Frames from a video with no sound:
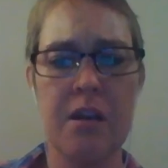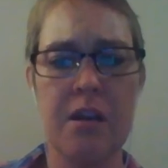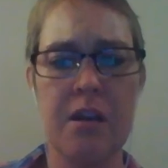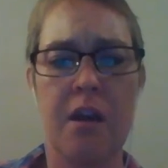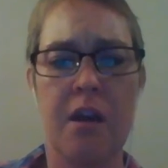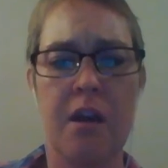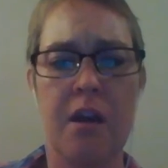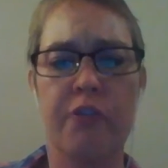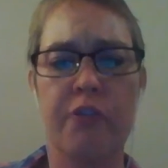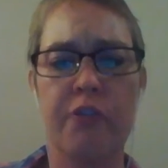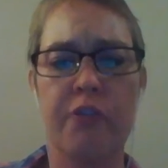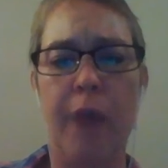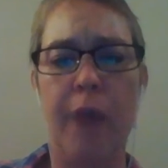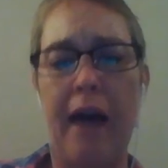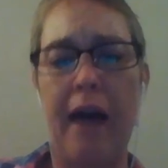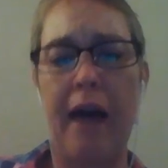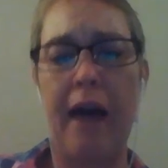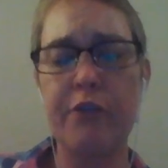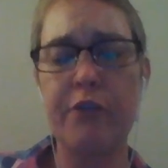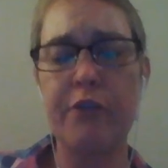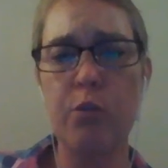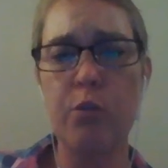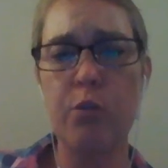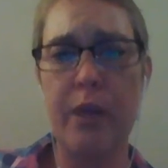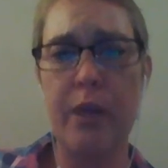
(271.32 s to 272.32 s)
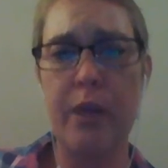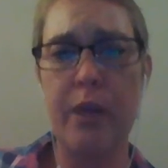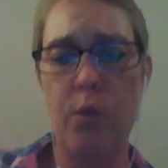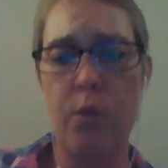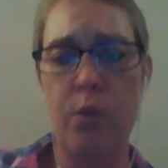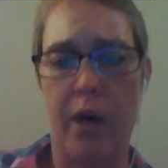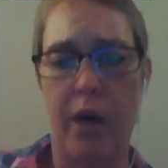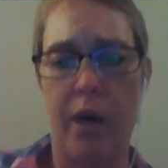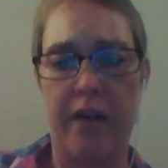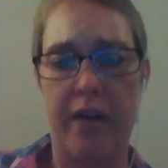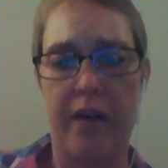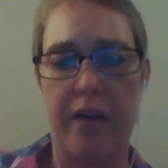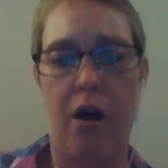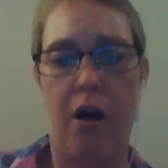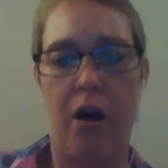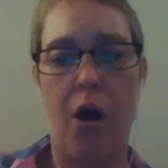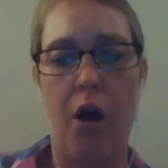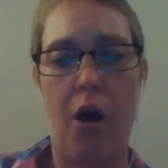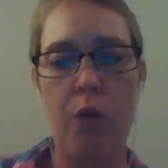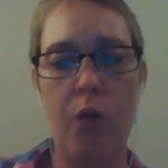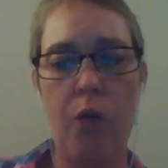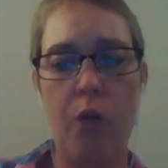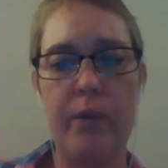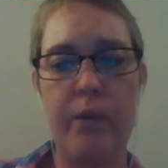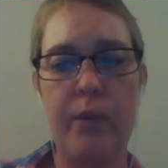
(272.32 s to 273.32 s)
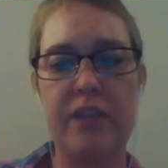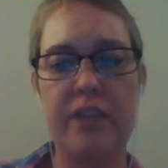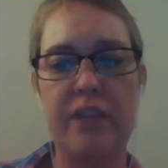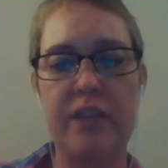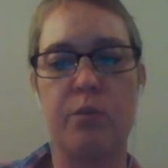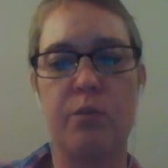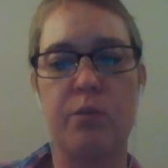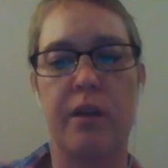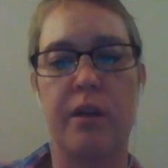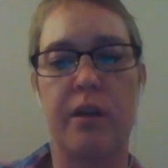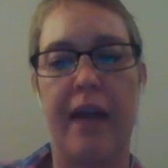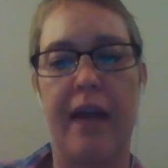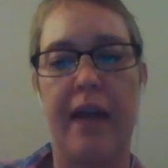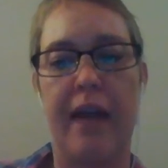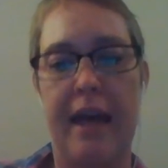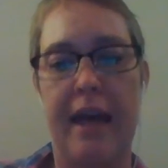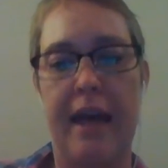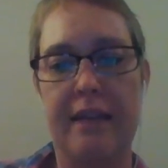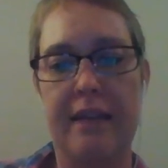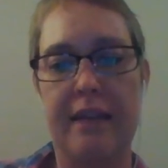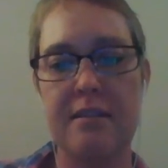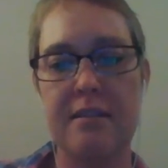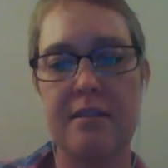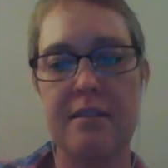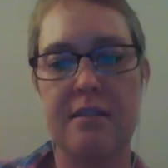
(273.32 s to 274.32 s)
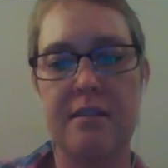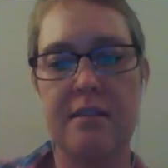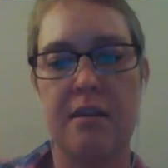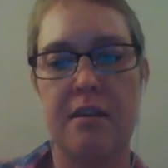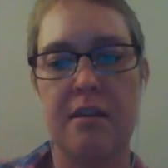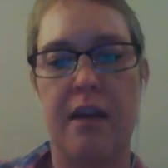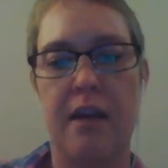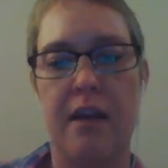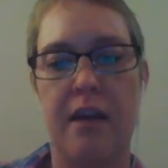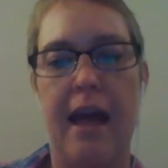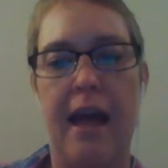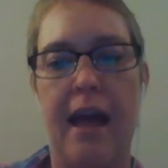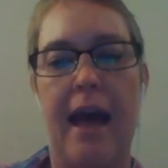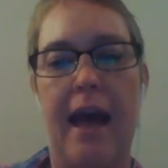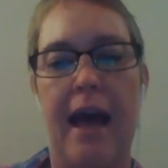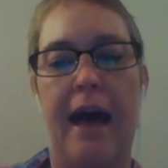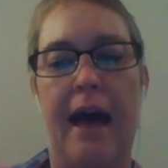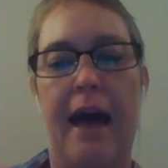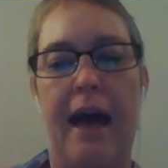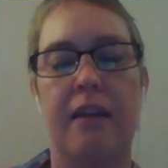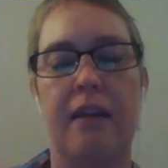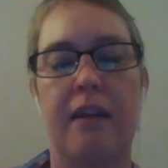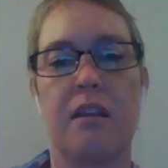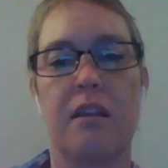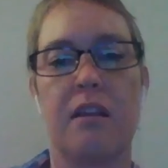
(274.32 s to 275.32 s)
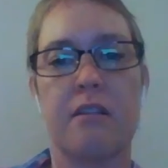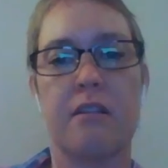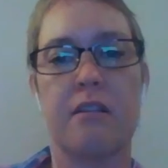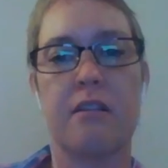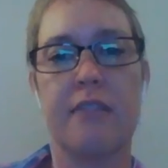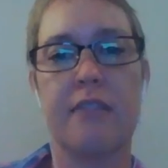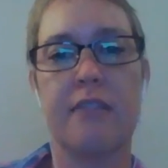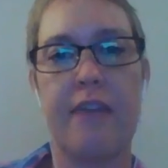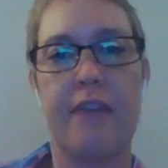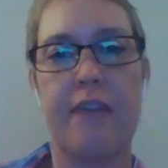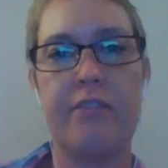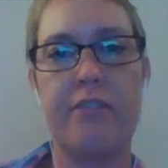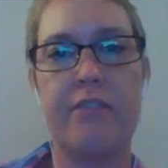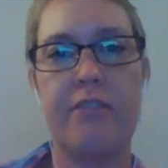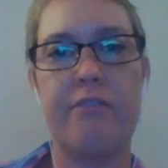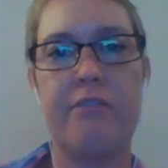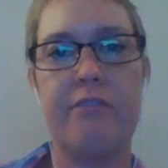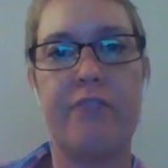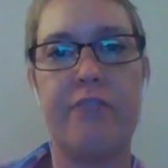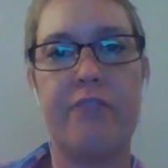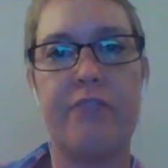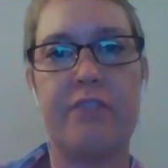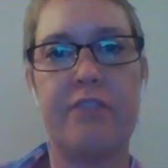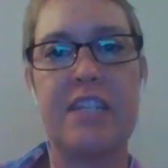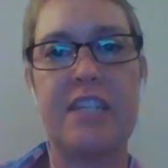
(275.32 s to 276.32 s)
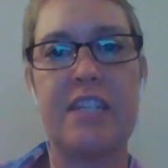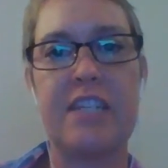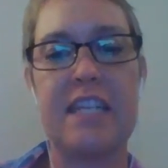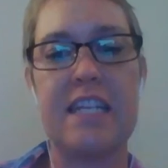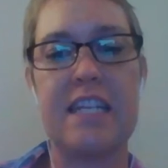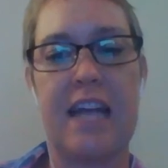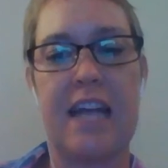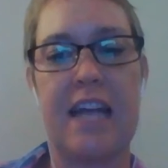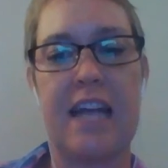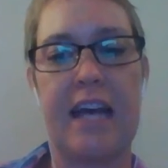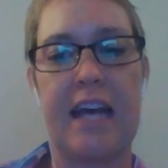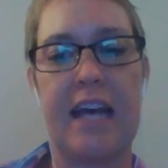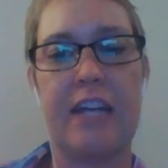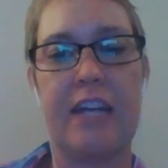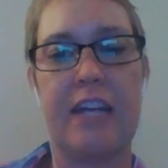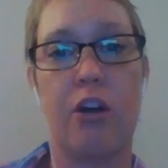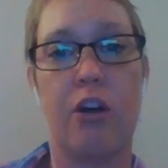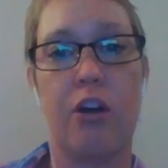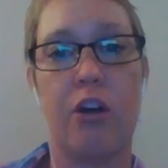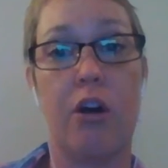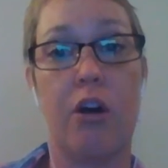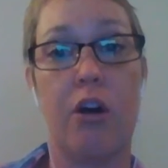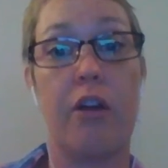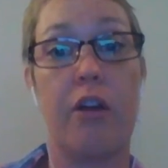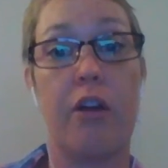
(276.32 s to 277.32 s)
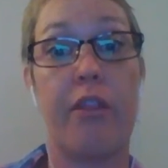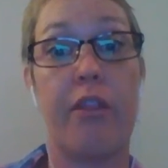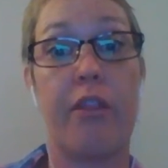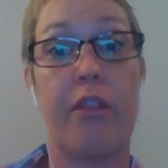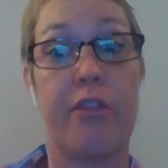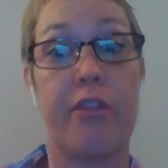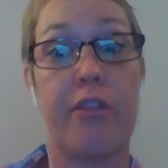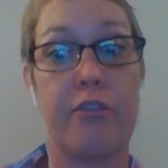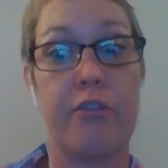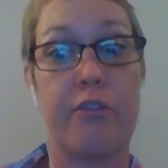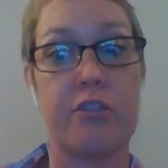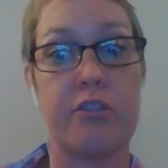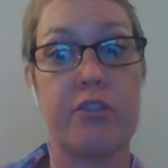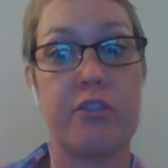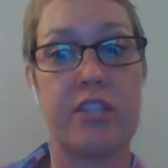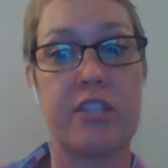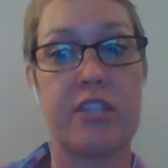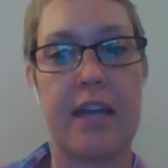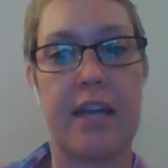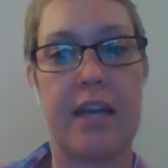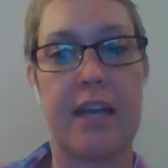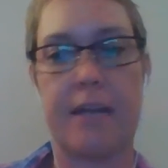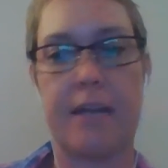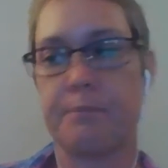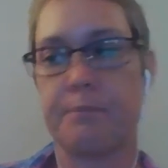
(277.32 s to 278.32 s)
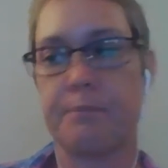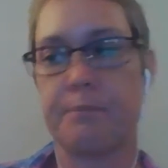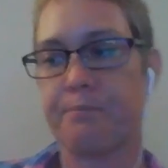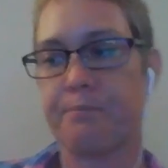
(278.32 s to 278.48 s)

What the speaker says: So after week 1, all weeks will end at 11:59 on Thursday.